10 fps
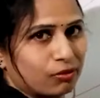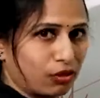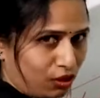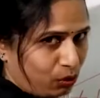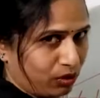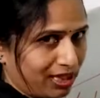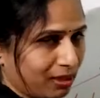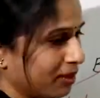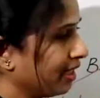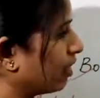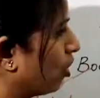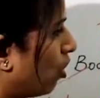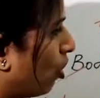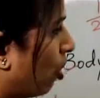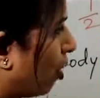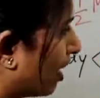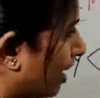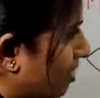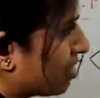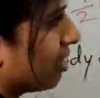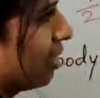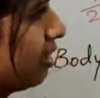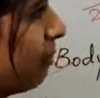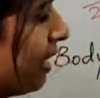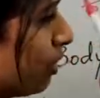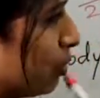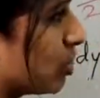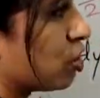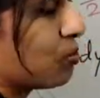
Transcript: for the word limit, or else the matter which